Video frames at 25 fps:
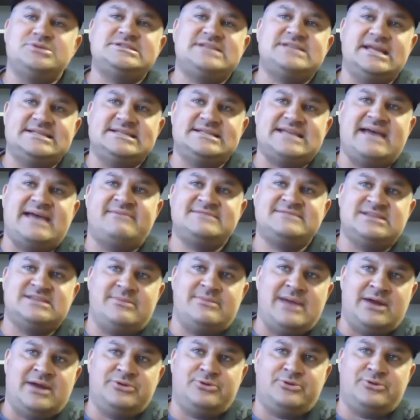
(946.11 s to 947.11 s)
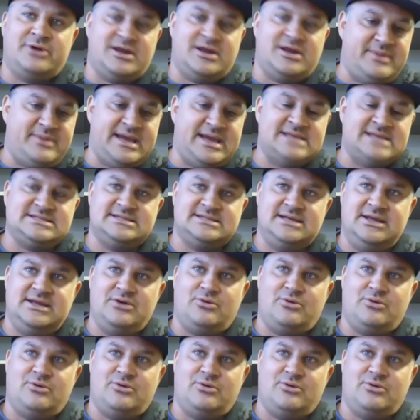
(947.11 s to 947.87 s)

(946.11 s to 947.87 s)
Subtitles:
states have some outdoor capacity.